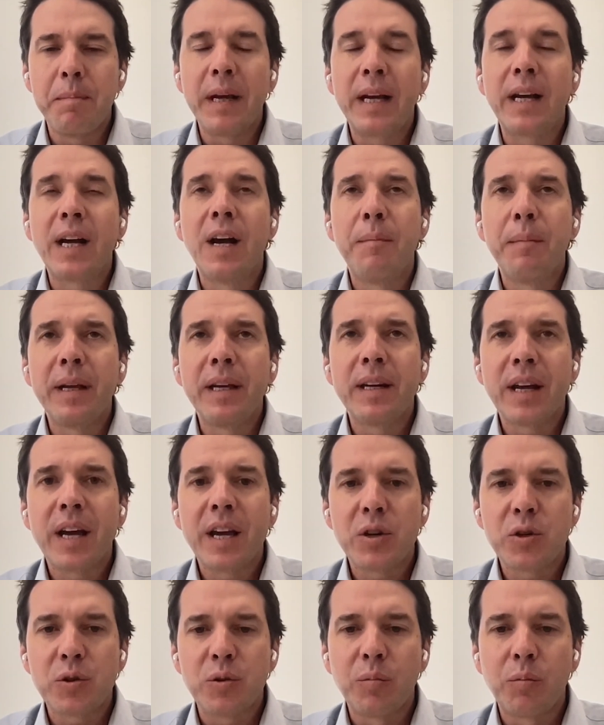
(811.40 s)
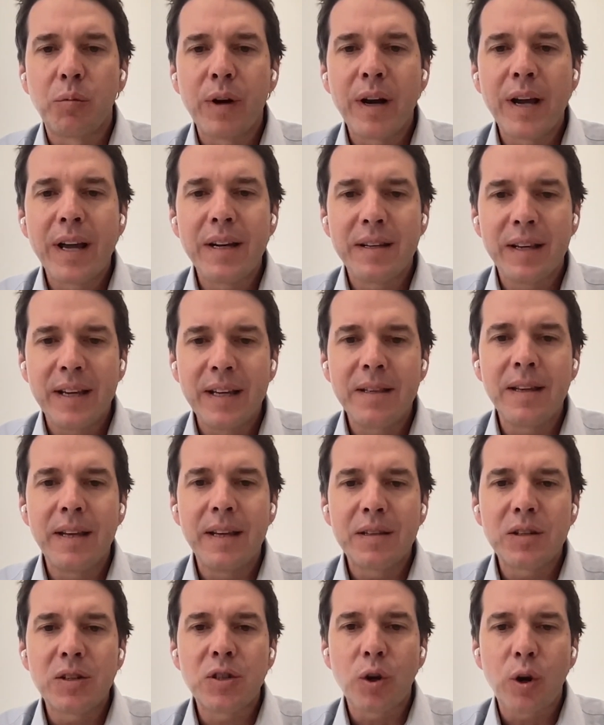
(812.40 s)
becoming a national brand,
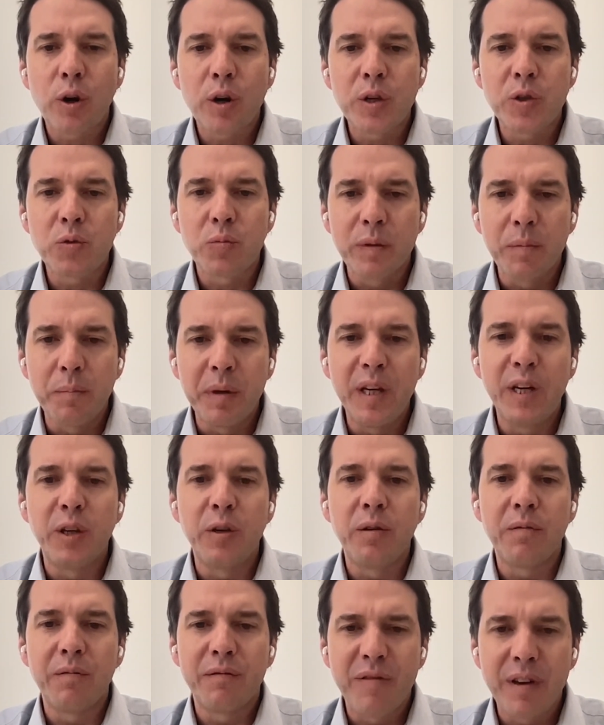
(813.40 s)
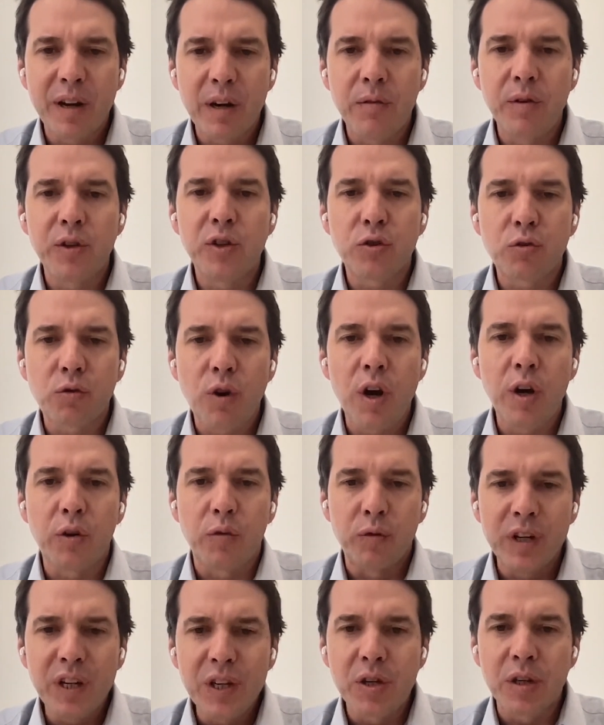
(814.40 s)
it starts with being very strong
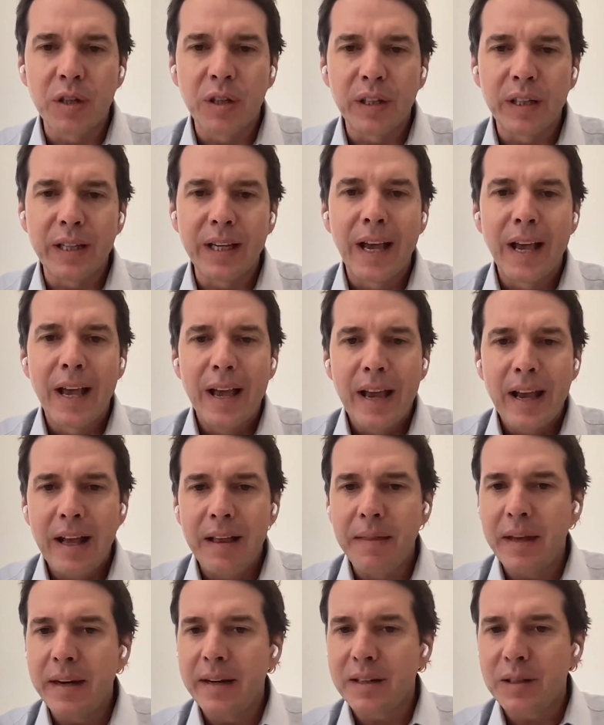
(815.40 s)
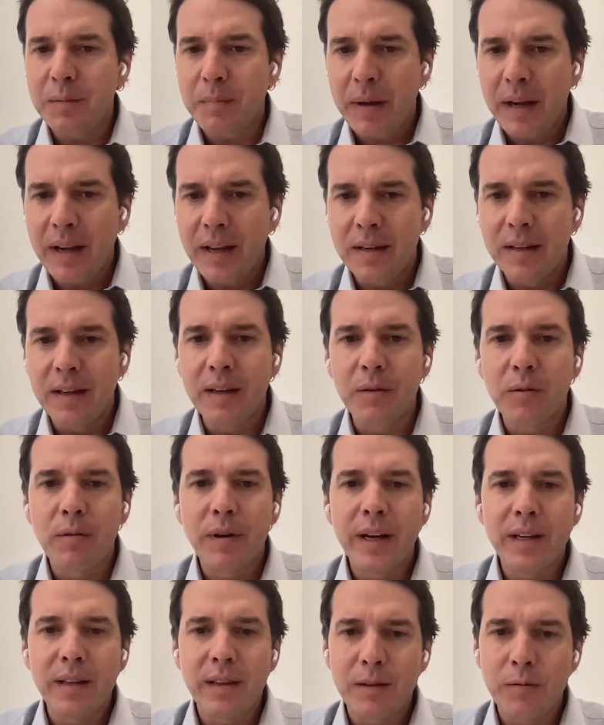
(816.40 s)
regionally and then expanding,
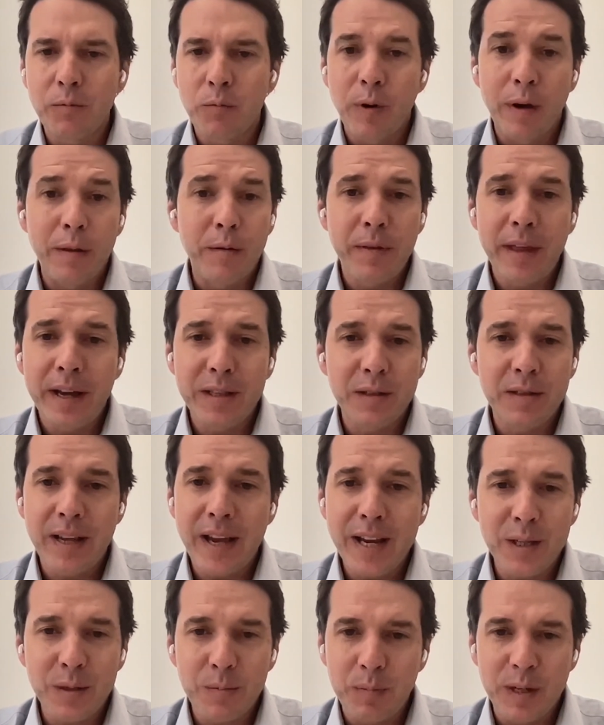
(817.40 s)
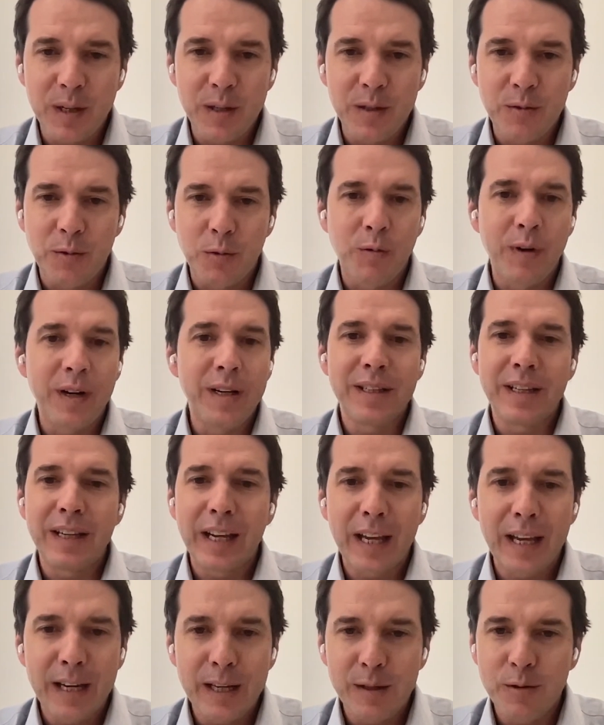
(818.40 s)
right? Whether that's Zaxby's or Raising
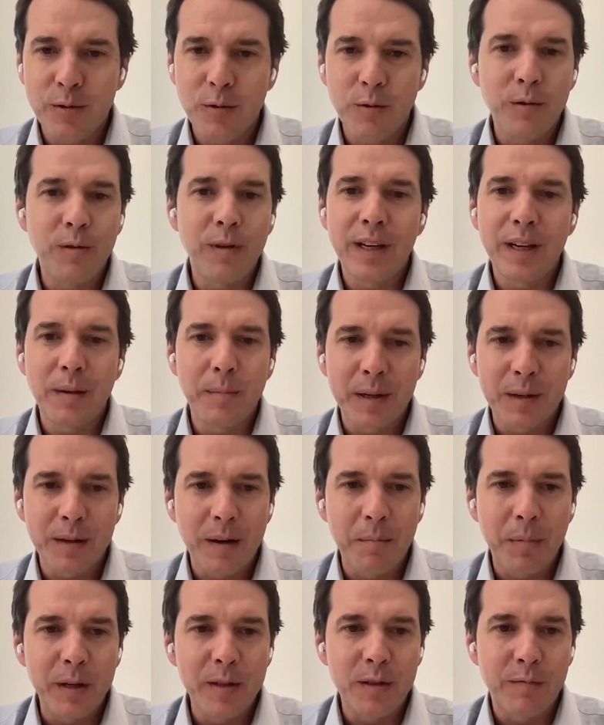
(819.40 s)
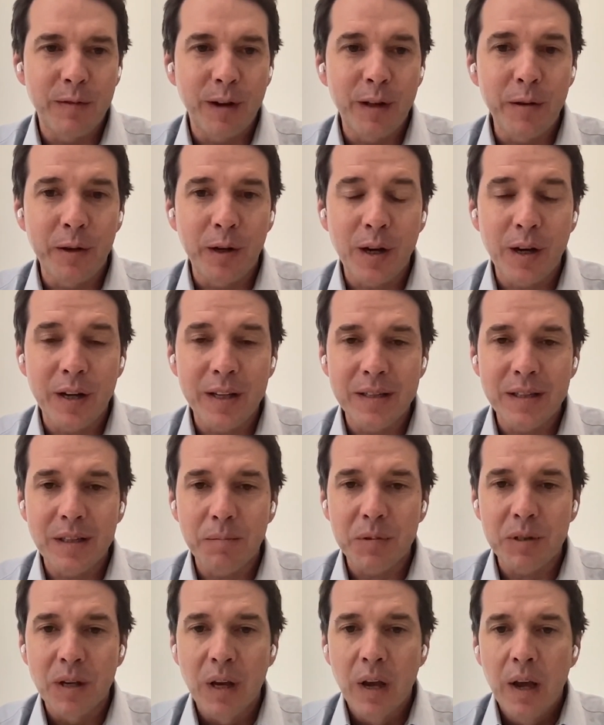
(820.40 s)
Cane's or you name it, a bunch of other
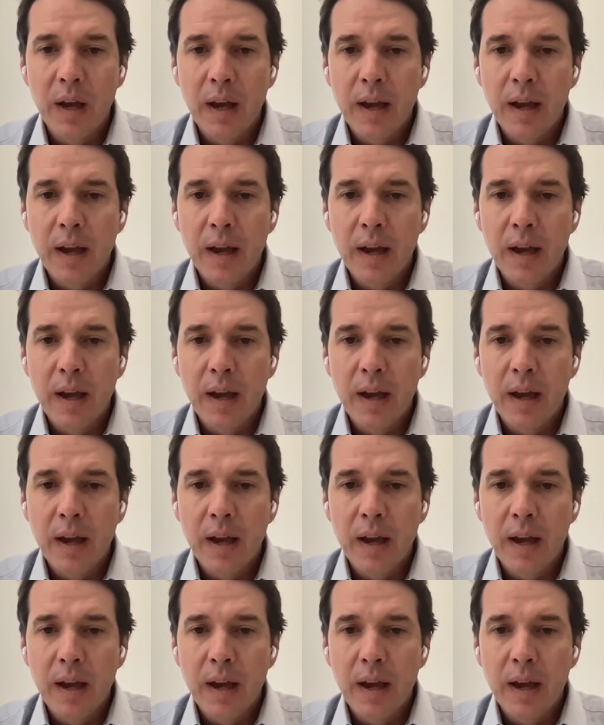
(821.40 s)
concepts.